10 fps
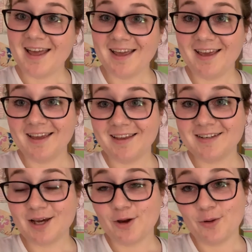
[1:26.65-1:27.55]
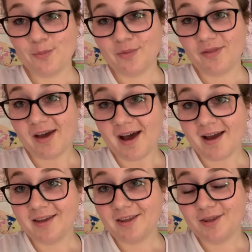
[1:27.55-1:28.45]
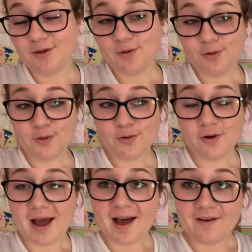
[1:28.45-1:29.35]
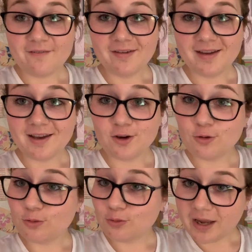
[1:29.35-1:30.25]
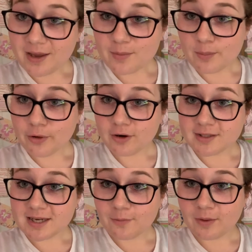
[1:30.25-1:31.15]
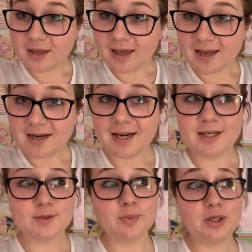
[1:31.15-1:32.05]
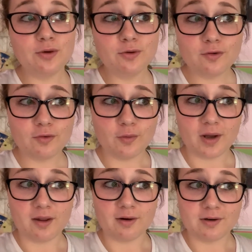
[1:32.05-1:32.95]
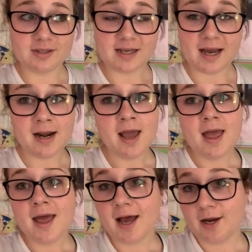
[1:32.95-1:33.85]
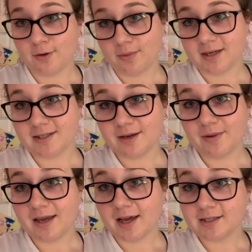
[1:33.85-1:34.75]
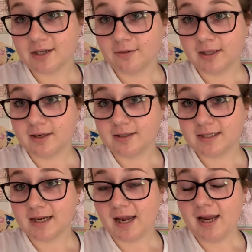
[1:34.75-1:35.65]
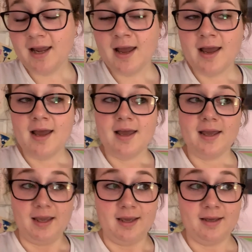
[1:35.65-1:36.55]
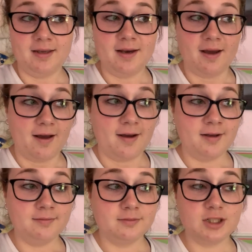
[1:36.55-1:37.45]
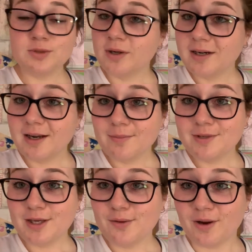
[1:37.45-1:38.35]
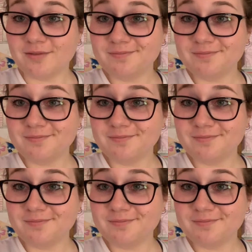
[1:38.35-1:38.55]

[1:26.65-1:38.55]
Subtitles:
and I hope that you have a great Memorial Day weekend. It is beautiful weather outside. I know I'm gonna take my cats out later today, and just wanted to update you all.